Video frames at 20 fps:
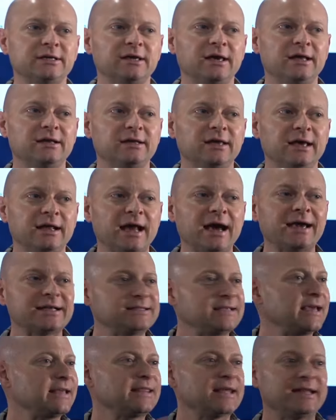And, and I
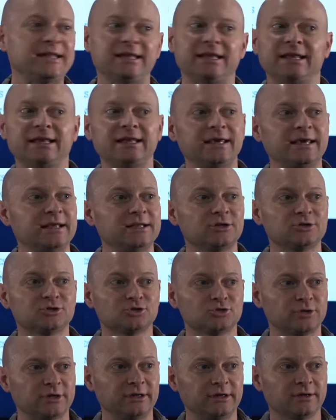could take that in any
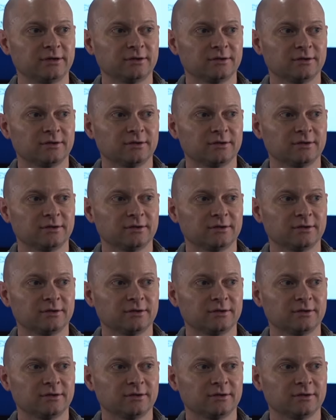industry.